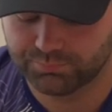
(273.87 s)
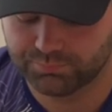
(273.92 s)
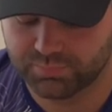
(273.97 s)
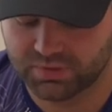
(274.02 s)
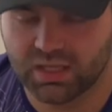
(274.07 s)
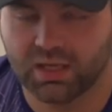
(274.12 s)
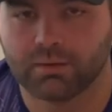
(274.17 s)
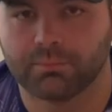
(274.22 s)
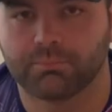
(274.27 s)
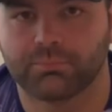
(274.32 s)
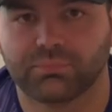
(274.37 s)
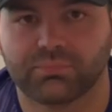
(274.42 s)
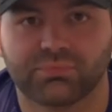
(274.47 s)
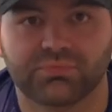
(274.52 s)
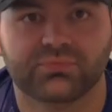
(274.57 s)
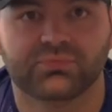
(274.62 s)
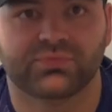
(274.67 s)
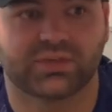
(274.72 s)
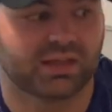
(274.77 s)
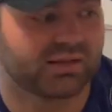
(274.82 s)
Yeah,
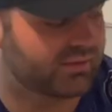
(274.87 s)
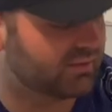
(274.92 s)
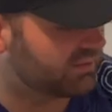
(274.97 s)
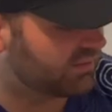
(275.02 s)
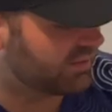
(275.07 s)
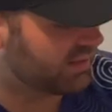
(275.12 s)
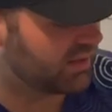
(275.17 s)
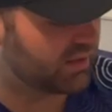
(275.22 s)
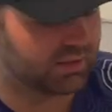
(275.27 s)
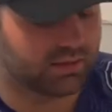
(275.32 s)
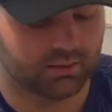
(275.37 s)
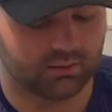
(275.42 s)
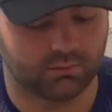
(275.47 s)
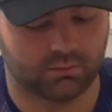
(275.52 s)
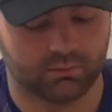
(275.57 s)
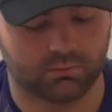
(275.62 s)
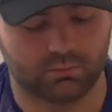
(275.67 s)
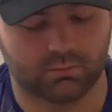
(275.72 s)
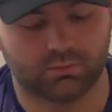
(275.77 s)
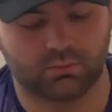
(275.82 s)
that's the
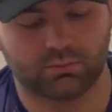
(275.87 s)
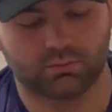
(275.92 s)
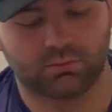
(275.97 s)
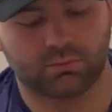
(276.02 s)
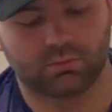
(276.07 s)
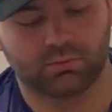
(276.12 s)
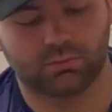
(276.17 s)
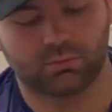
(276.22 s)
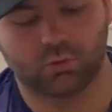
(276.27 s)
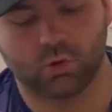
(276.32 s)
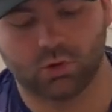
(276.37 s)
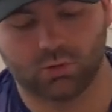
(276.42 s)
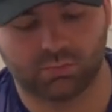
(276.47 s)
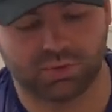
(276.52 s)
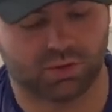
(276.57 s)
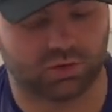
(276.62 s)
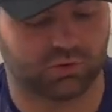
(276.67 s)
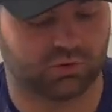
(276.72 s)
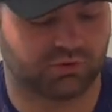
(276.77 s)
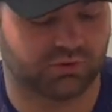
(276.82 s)
throwing
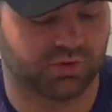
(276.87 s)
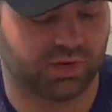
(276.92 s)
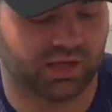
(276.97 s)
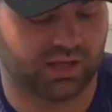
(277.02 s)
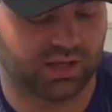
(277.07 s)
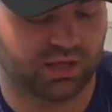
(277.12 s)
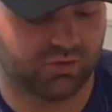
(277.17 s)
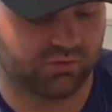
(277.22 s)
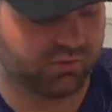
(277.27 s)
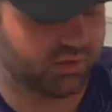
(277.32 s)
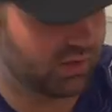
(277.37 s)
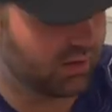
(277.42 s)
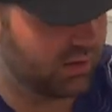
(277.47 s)
putters that I have.